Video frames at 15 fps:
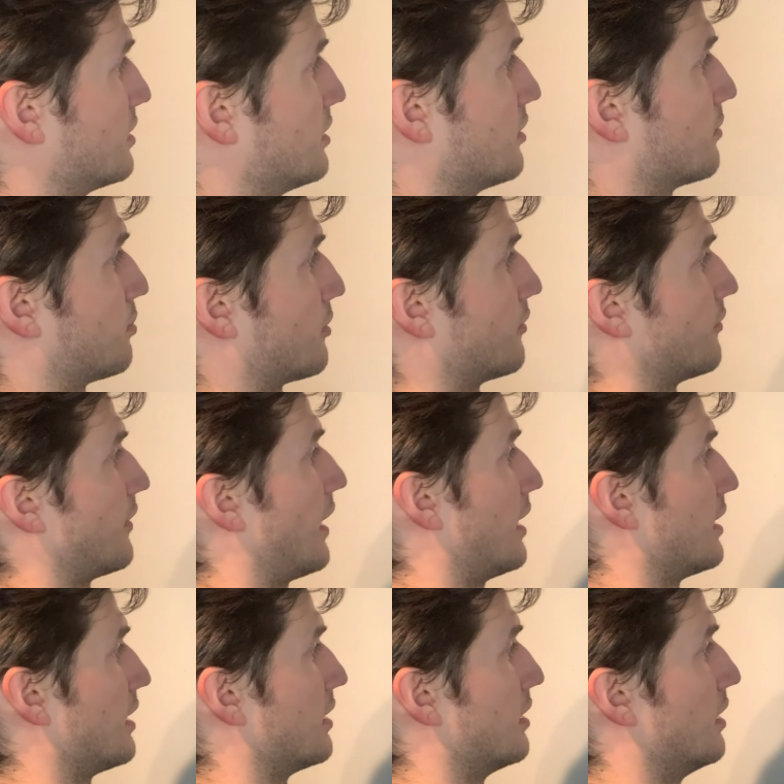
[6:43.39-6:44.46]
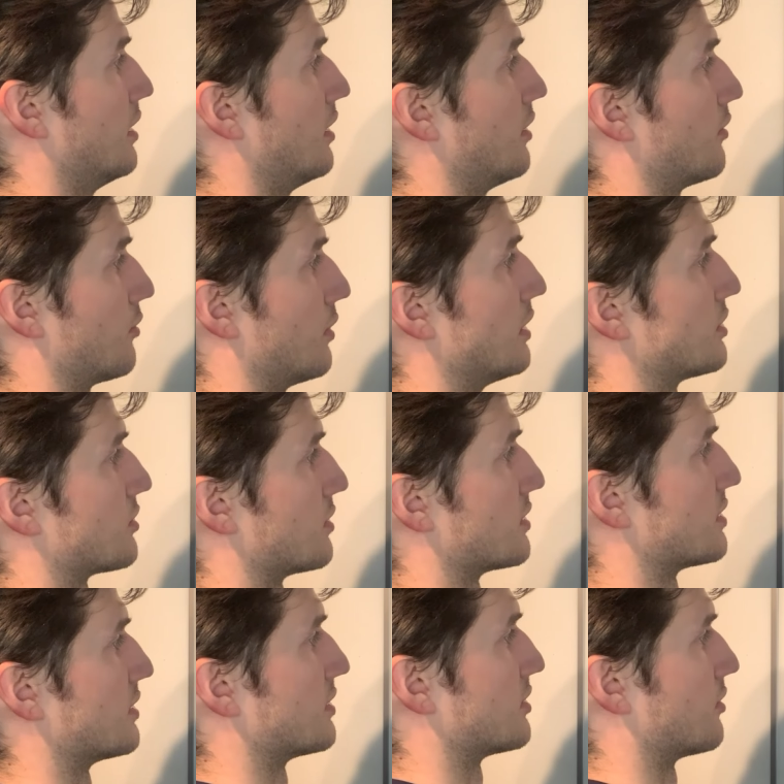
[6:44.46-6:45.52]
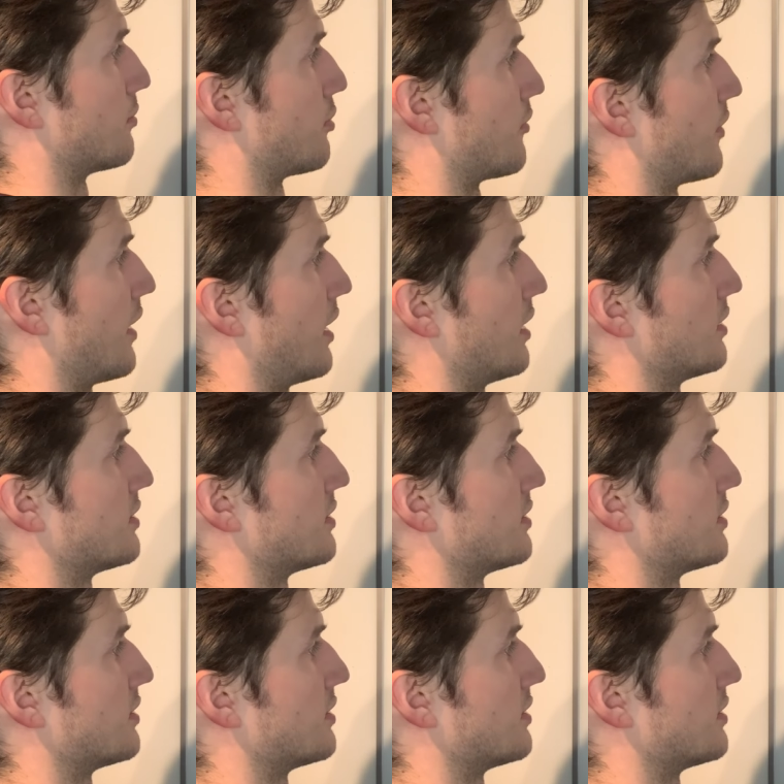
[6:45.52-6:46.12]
You're providing resources. So providing